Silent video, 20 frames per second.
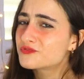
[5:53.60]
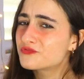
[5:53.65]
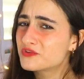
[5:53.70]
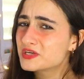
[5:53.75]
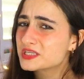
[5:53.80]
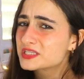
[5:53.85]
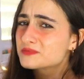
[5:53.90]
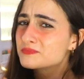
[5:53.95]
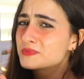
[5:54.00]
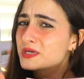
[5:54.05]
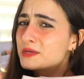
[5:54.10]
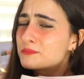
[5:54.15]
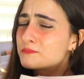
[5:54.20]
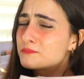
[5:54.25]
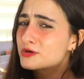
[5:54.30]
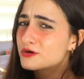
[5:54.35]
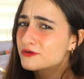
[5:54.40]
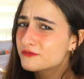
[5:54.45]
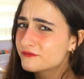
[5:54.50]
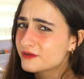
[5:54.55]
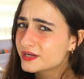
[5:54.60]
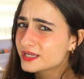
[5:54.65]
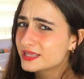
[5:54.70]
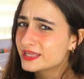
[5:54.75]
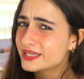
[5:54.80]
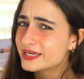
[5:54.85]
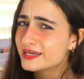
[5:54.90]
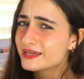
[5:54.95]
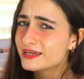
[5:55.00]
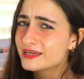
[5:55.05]
fits me
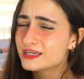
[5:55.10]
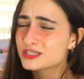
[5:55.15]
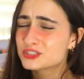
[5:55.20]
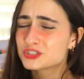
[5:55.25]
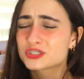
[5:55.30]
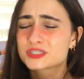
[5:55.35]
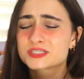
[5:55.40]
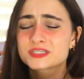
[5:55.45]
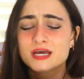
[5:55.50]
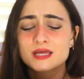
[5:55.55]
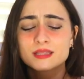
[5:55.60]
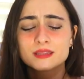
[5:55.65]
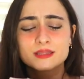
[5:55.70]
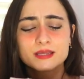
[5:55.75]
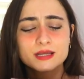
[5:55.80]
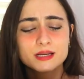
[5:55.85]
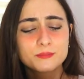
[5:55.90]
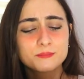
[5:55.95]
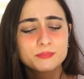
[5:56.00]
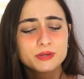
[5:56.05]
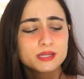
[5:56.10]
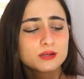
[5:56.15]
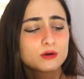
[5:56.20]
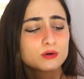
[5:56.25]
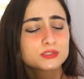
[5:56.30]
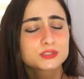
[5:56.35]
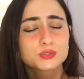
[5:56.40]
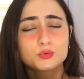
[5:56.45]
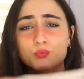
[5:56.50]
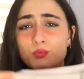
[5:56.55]
perfectly, just a little bit
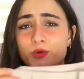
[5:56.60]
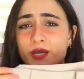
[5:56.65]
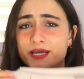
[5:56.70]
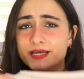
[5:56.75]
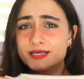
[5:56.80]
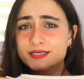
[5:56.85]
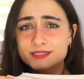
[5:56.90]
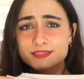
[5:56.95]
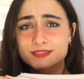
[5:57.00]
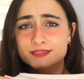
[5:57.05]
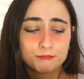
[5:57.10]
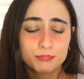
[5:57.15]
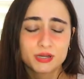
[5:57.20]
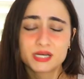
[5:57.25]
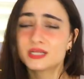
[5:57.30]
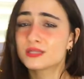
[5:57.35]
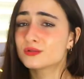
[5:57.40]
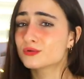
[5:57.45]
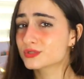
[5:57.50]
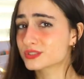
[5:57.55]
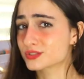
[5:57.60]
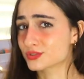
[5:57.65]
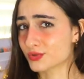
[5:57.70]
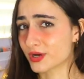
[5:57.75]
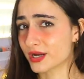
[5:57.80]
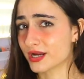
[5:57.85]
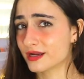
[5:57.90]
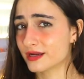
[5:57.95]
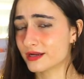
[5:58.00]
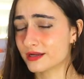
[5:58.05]
on the waist, but it looks
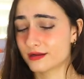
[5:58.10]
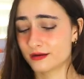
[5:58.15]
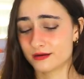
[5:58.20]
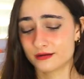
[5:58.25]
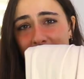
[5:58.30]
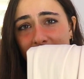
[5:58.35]
great.